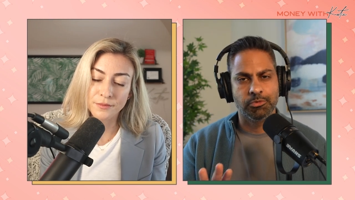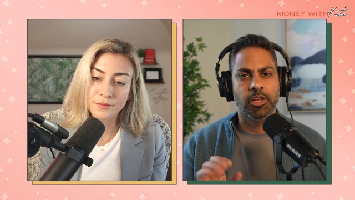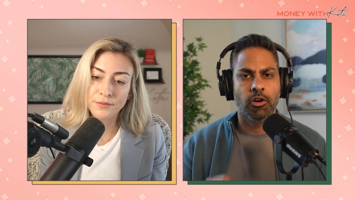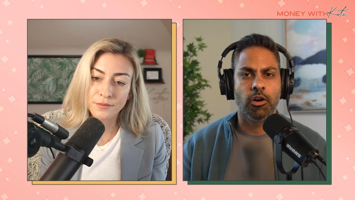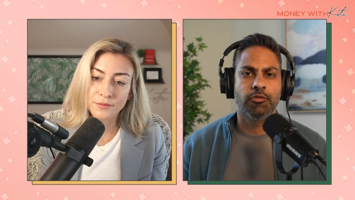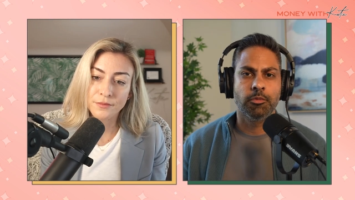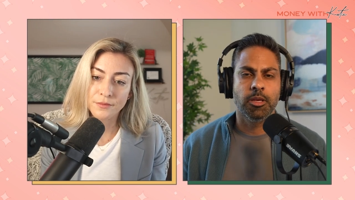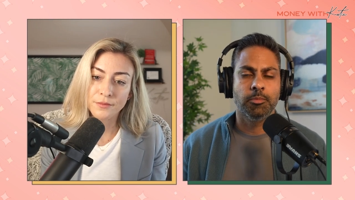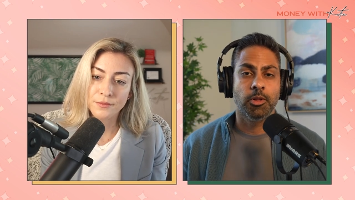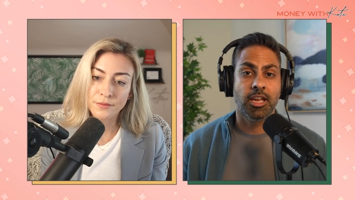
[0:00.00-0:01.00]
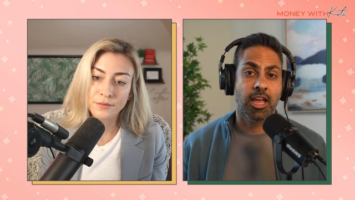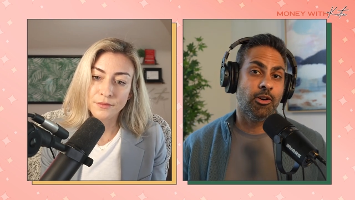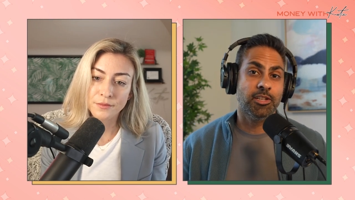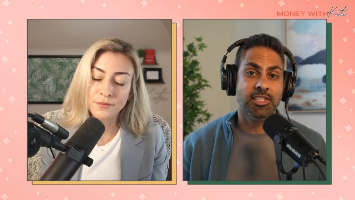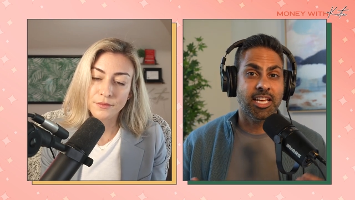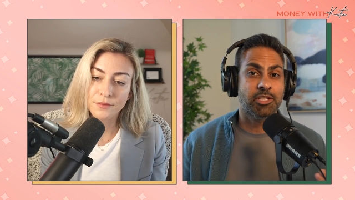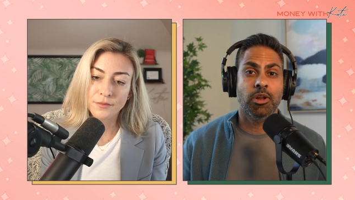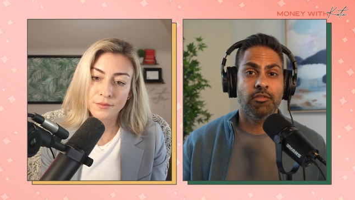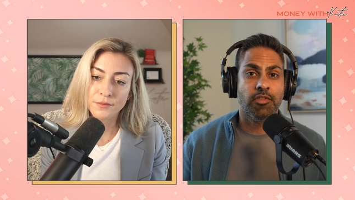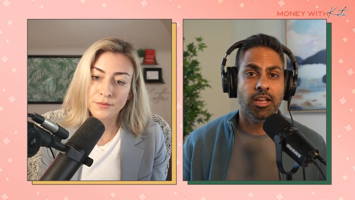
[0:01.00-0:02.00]
Speaker 1: really hard for people. And, and honestly, that's
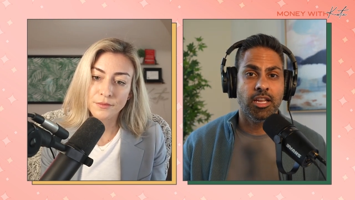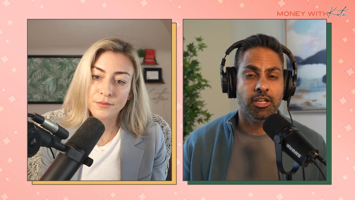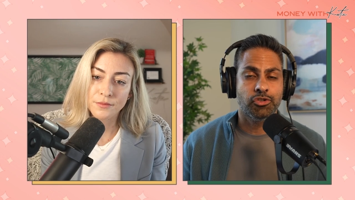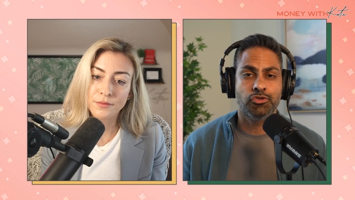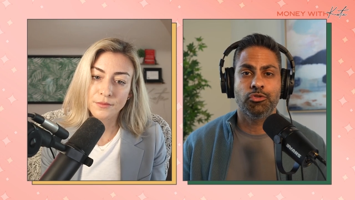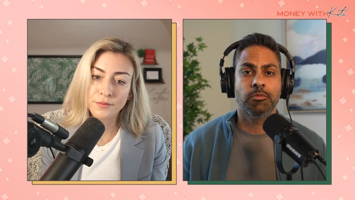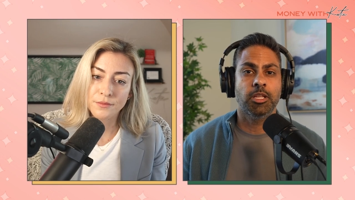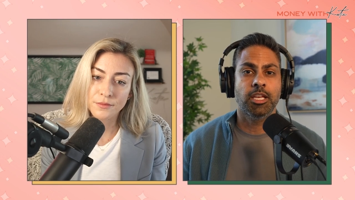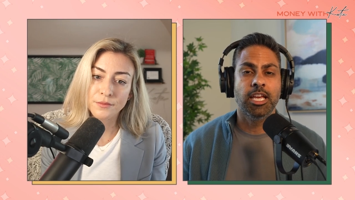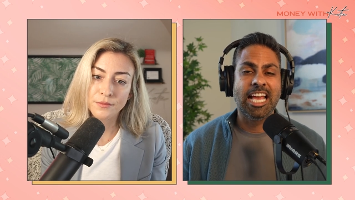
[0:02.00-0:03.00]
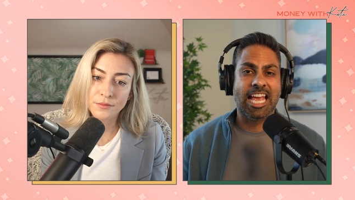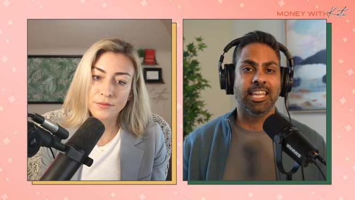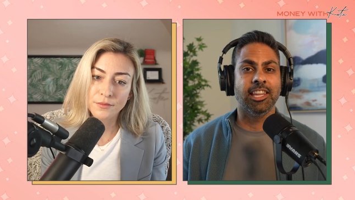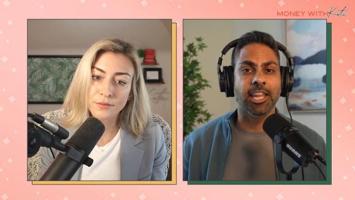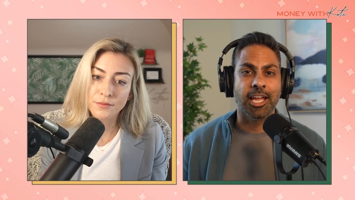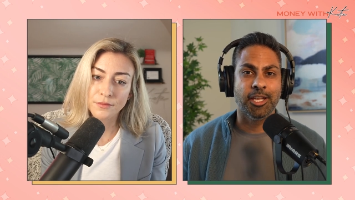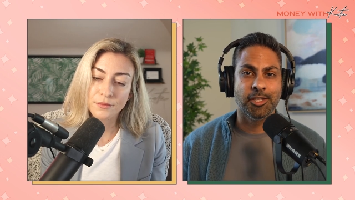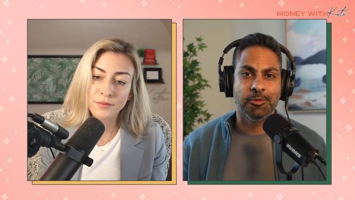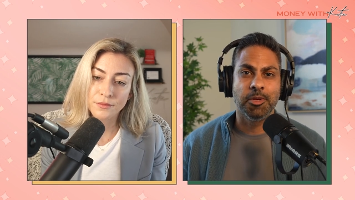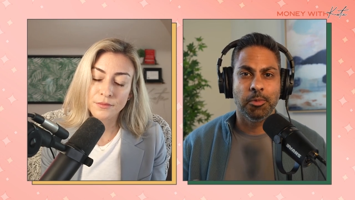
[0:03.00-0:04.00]
what I find extremely
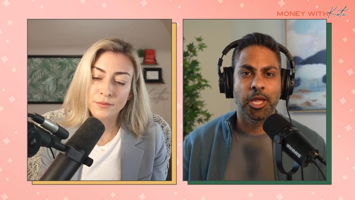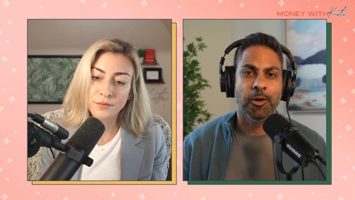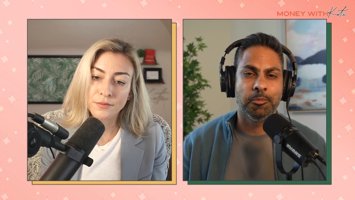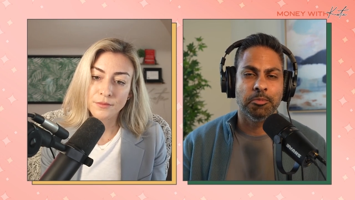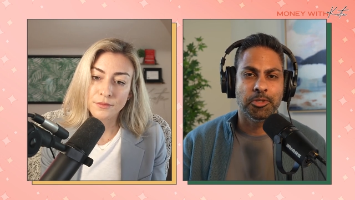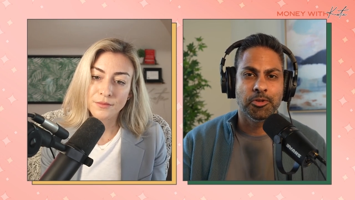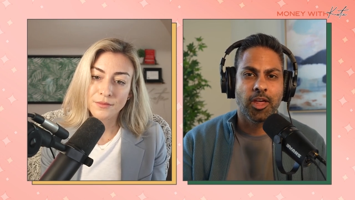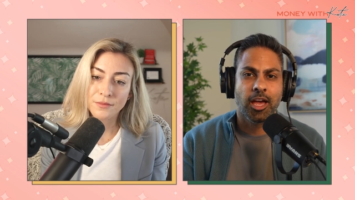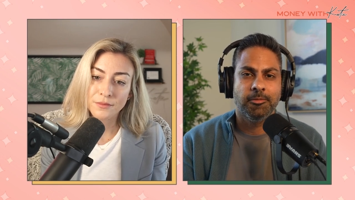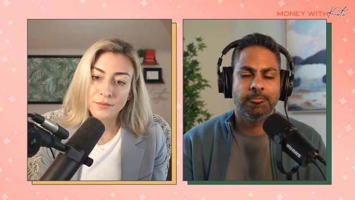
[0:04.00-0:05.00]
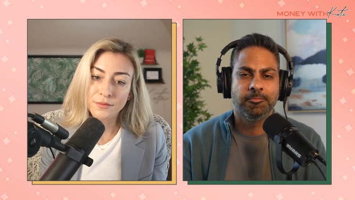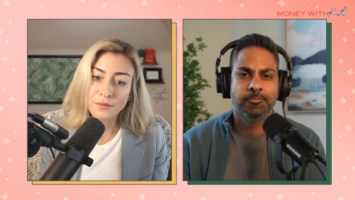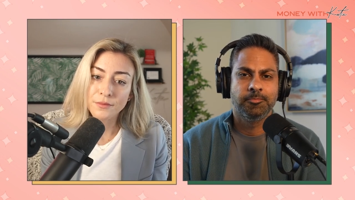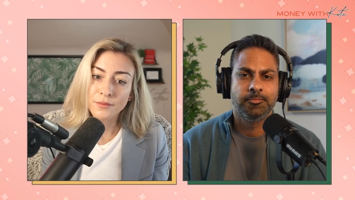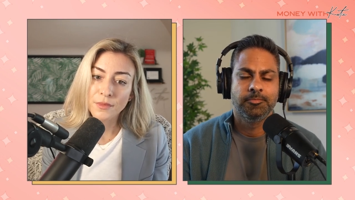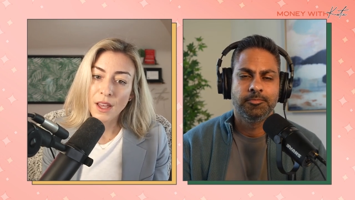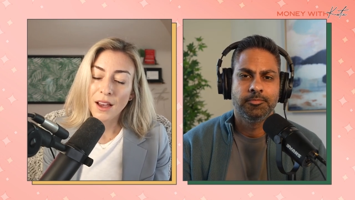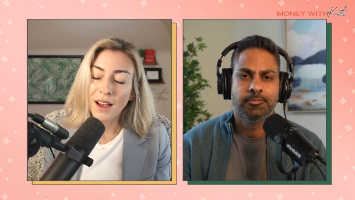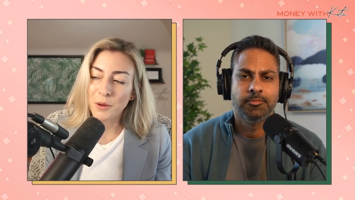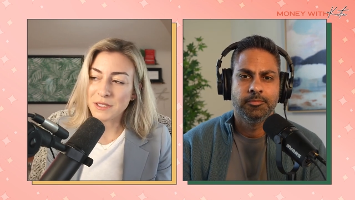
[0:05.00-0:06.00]
enlightening to be able to help people do that.
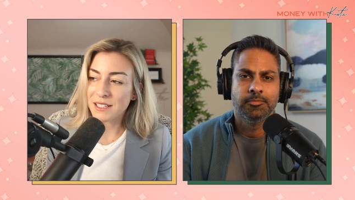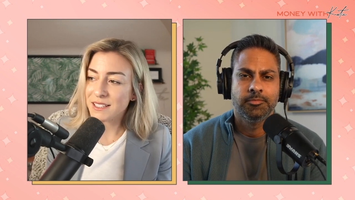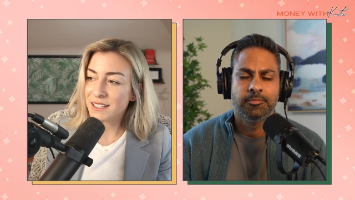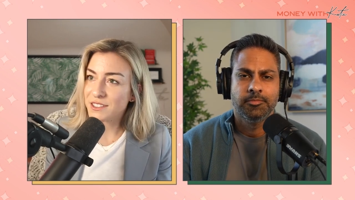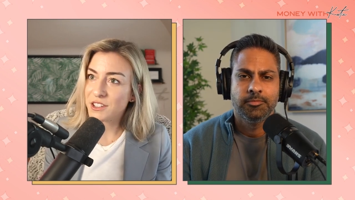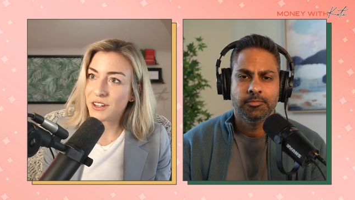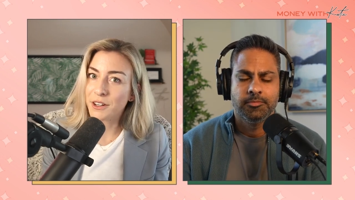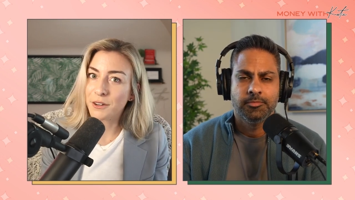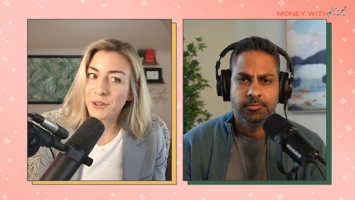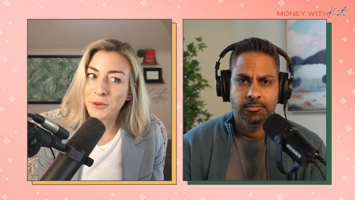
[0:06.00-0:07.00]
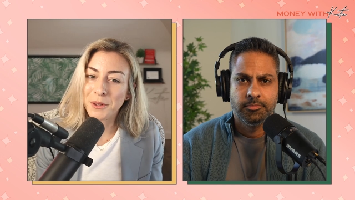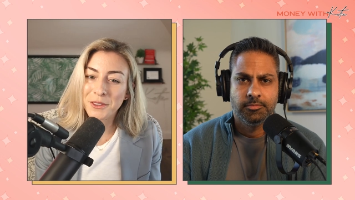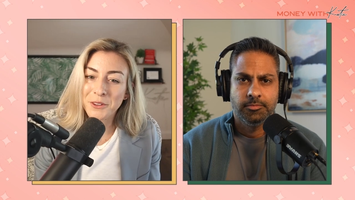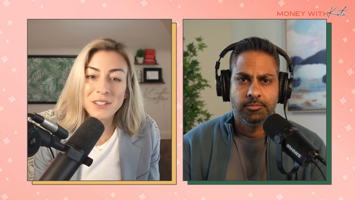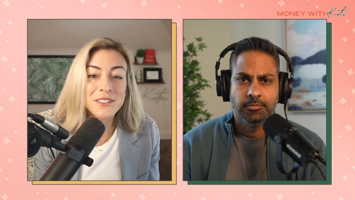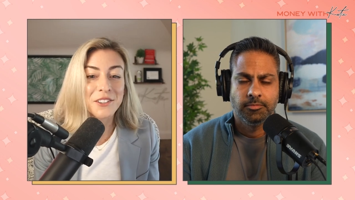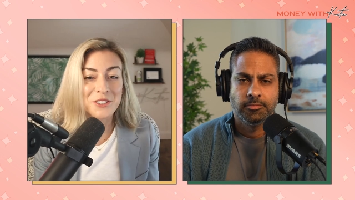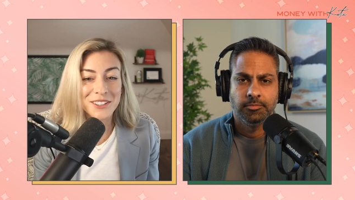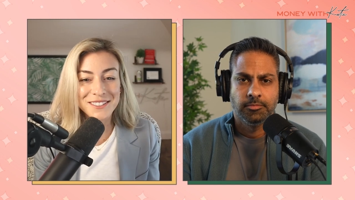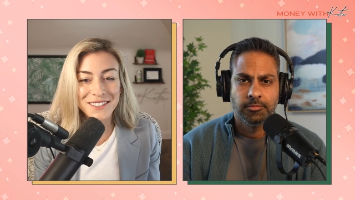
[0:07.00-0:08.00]
Speaker 2: I was listening to your interview with Chris
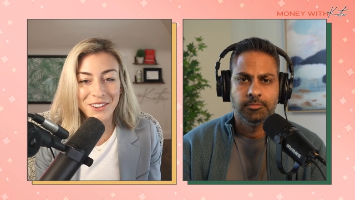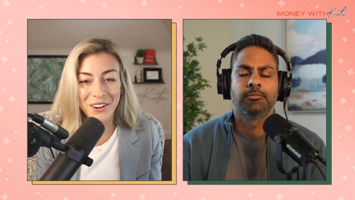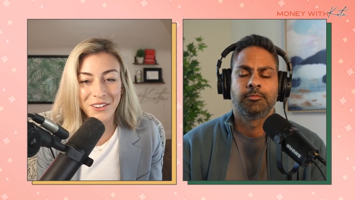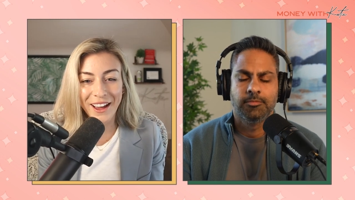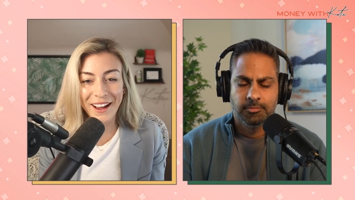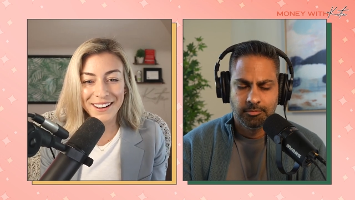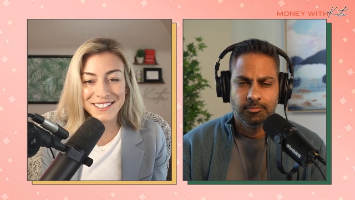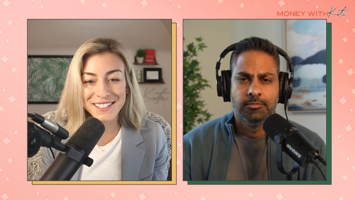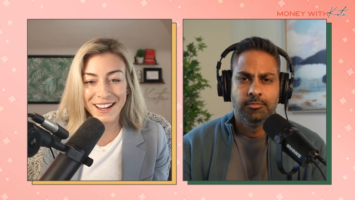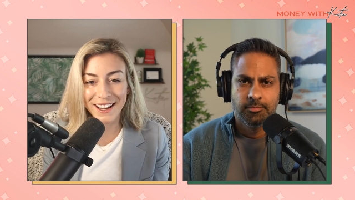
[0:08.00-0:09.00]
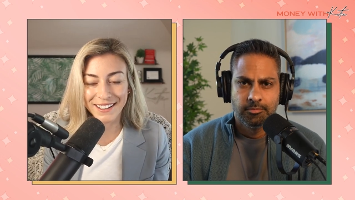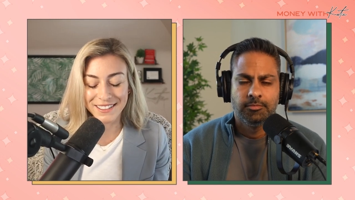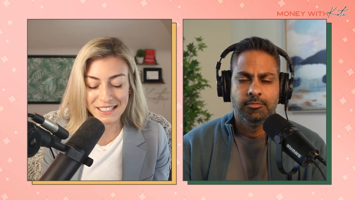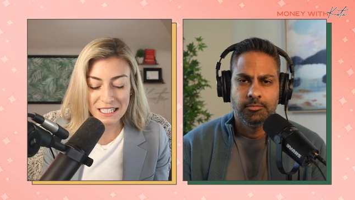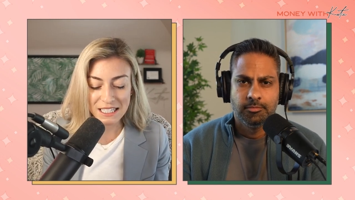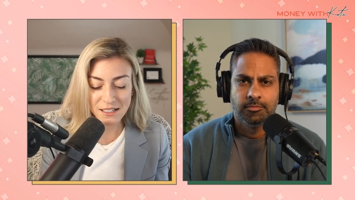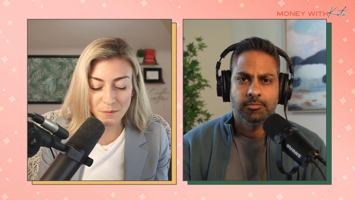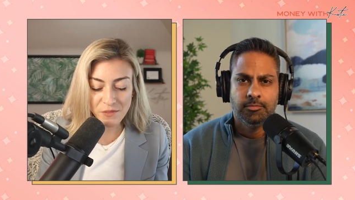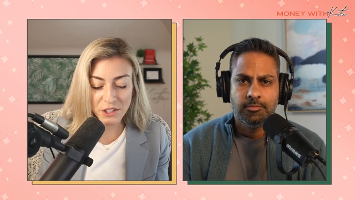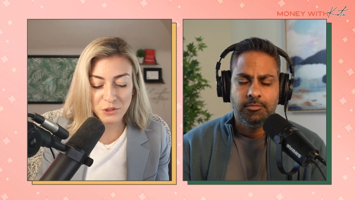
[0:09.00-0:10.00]
Hutchins on all the hacks, and
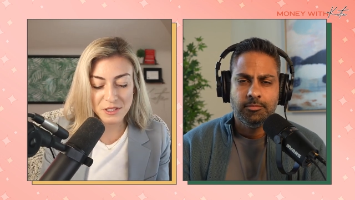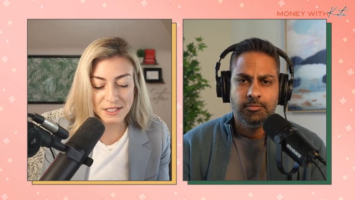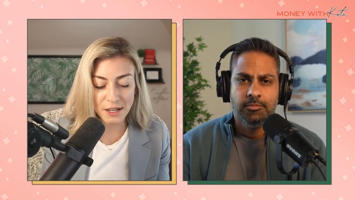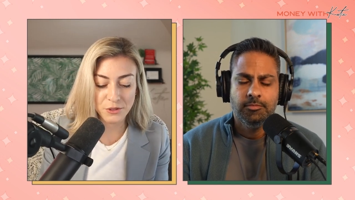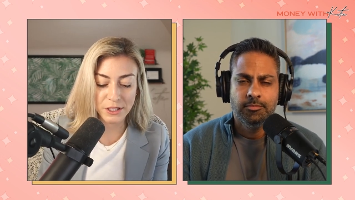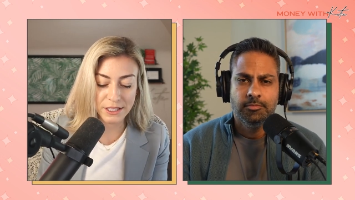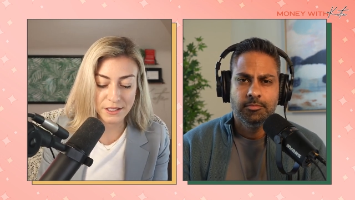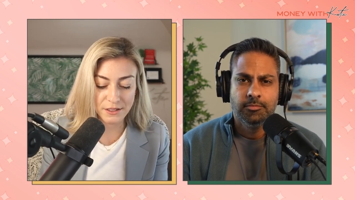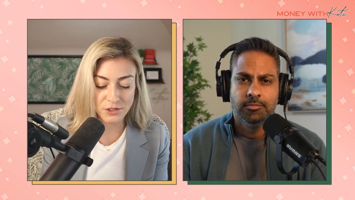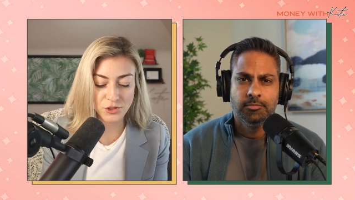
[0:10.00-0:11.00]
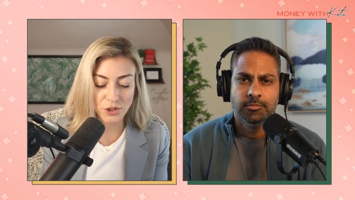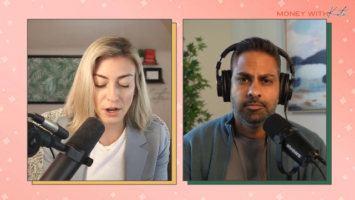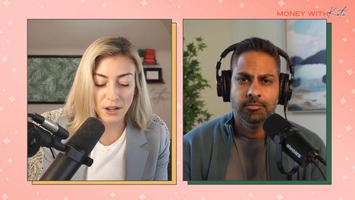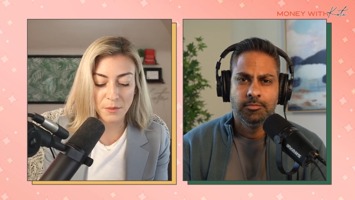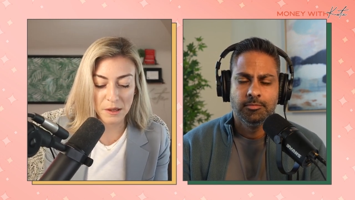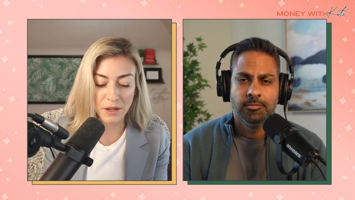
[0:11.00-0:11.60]
something you said really struck me